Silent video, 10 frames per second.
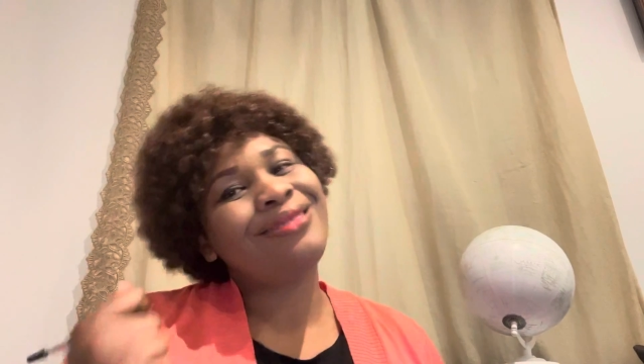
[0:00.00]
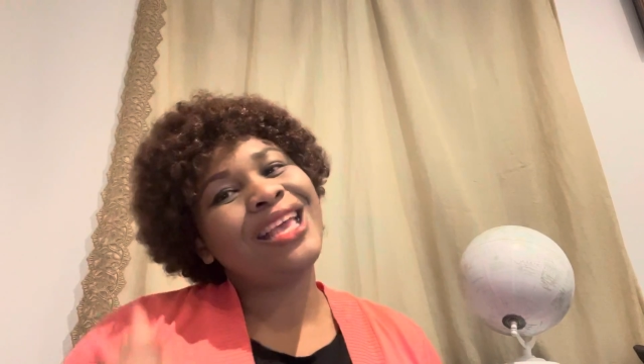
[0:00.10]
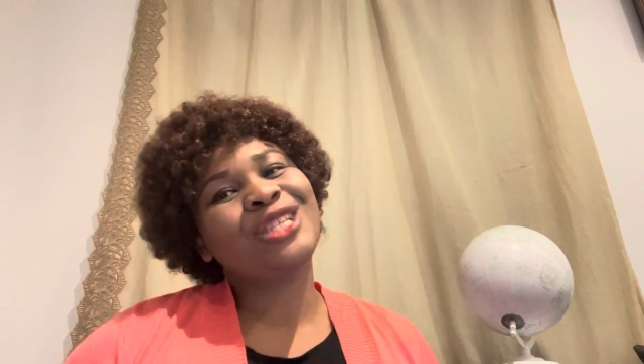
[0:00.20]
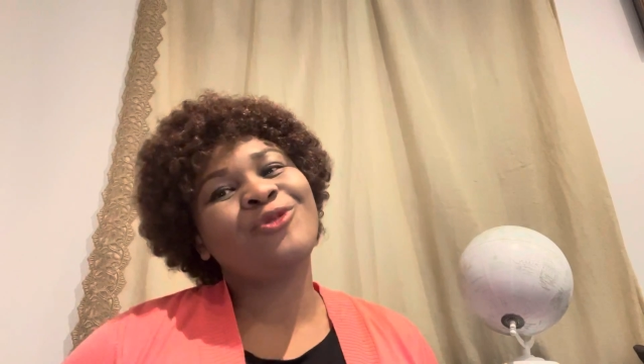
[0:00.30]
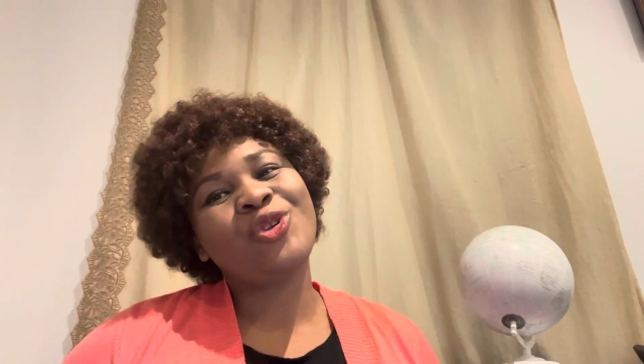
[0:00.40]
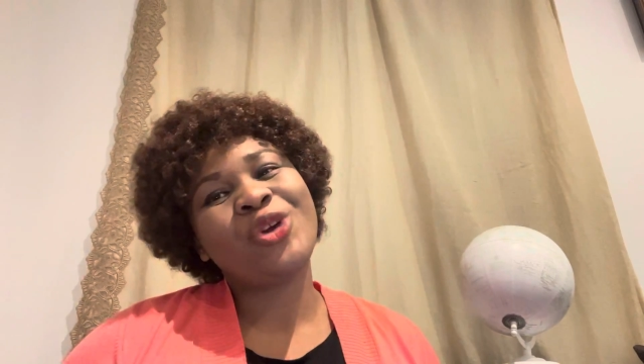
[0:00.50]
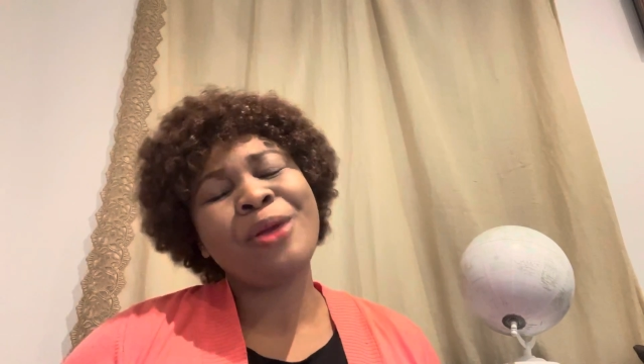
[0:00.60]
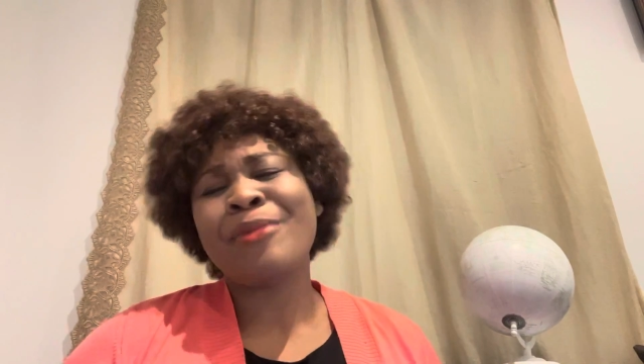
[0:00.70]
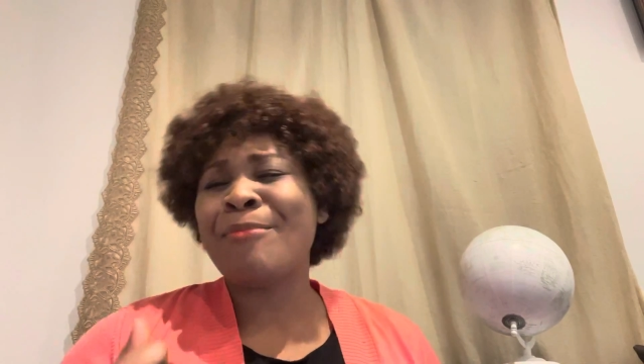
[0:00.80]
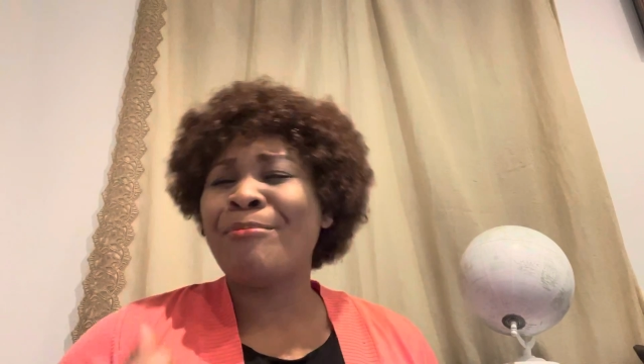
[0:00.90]
Thanks for your
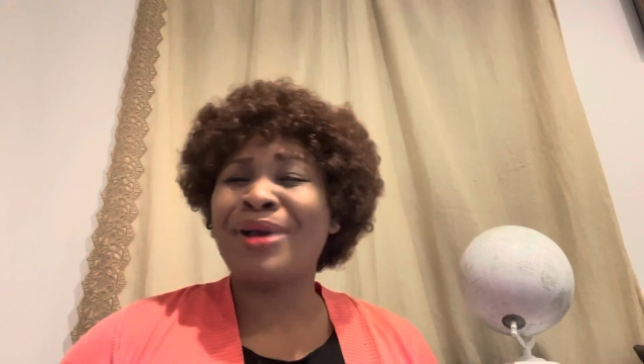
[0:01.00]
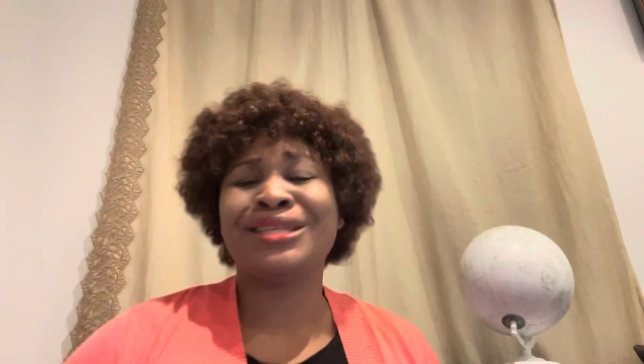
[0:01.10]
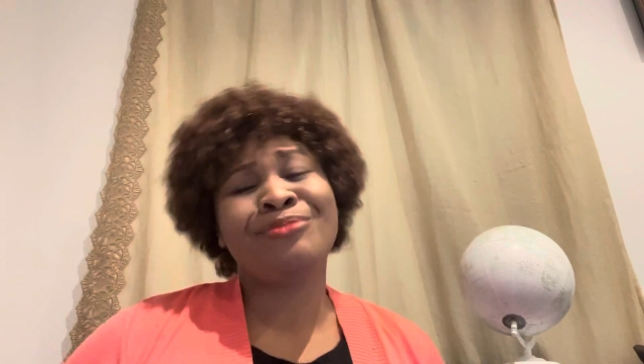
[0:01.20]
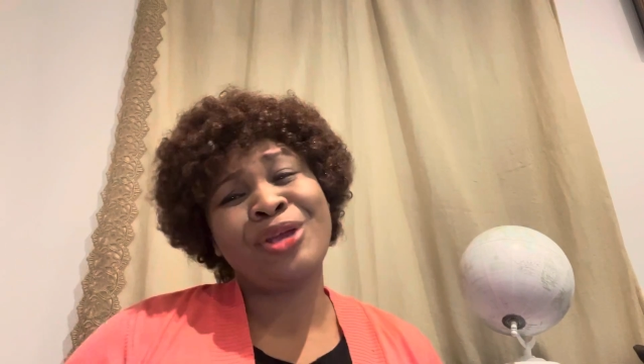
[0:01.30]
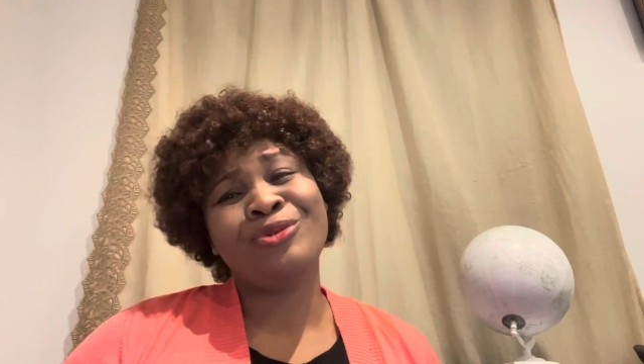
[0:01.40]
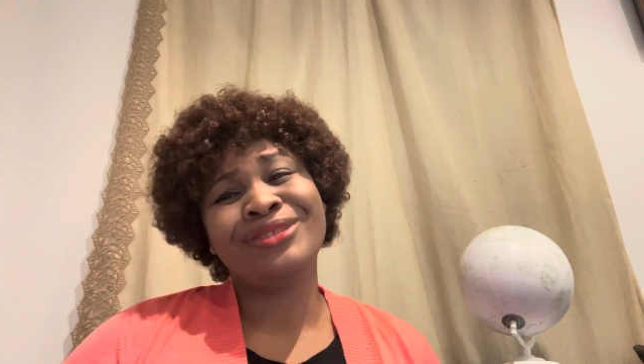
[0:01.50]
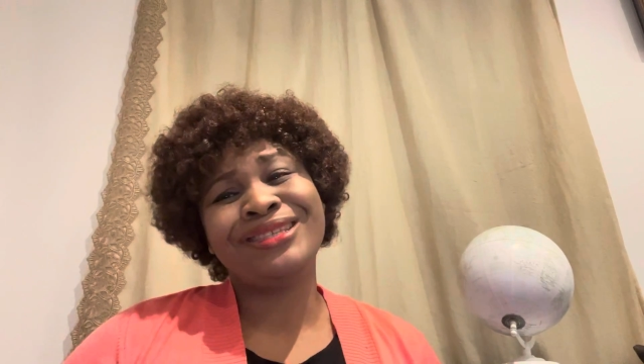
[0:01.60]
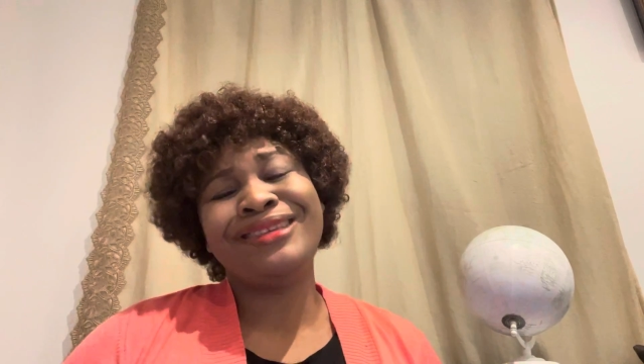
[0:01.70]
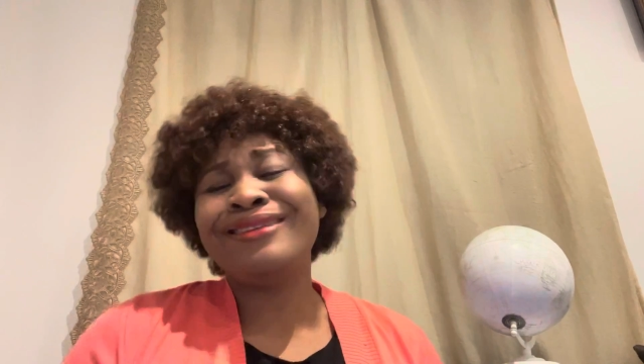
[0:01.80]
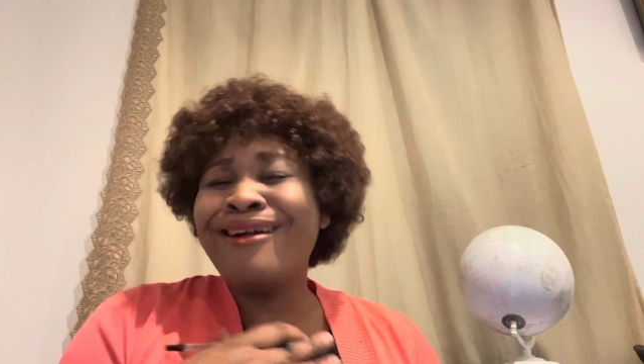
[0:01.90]
help. I passed my
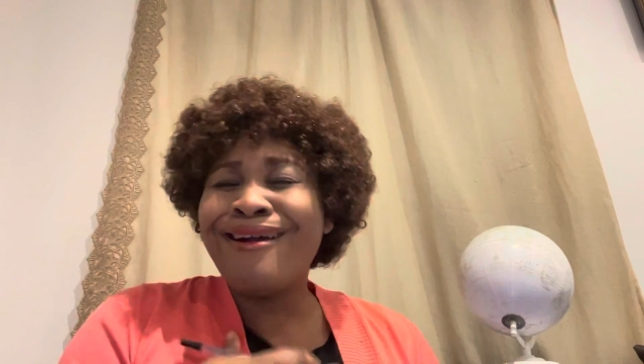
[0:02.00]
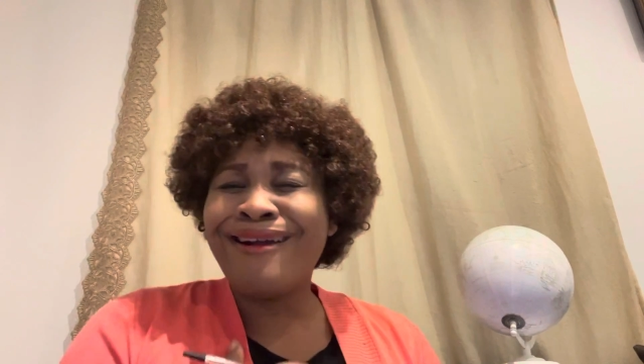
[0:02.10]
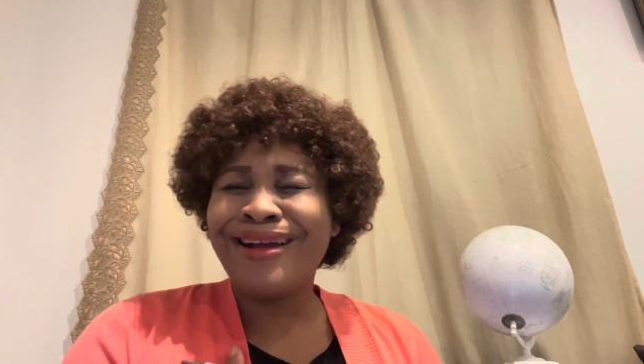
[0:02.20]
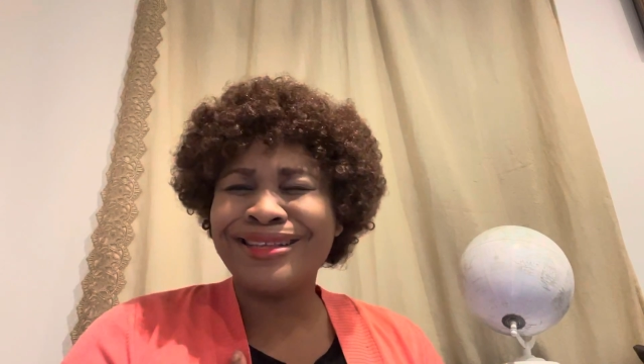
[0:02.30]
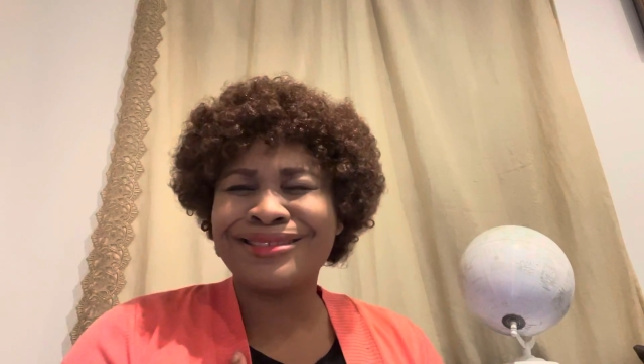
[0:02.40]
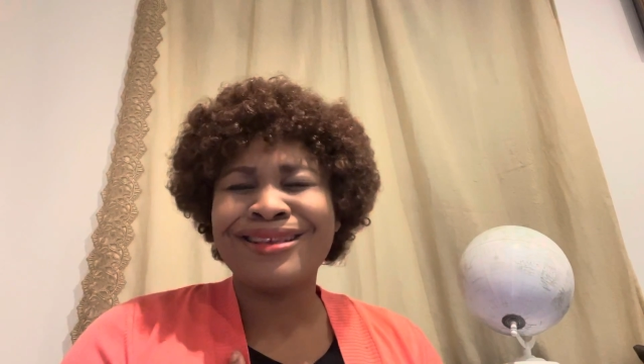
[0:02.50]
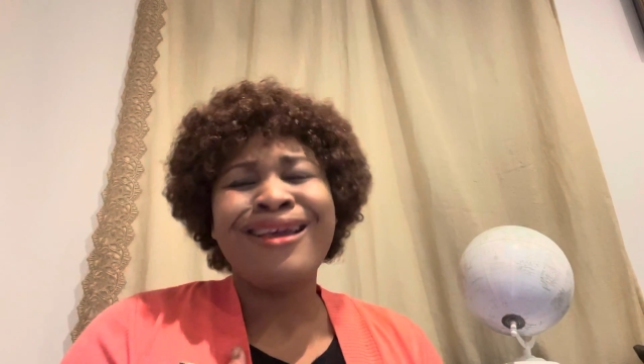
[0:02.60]
husky. Guys,